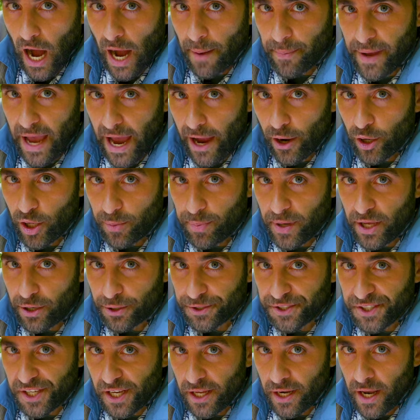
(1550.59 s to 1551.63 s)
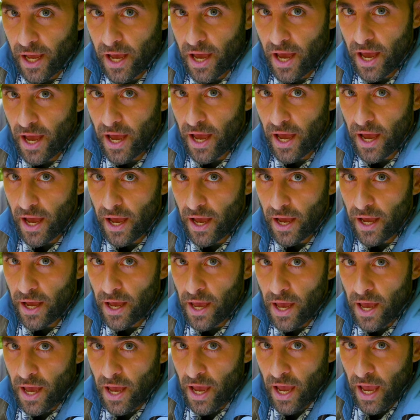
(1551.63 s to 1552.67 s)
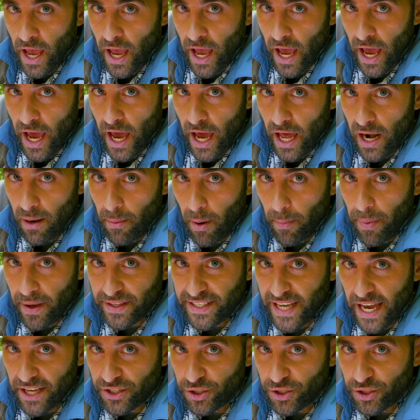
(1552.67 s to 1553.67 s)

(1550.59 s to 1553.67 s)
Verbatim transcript: I'm Coyote Peterson, and I'm about to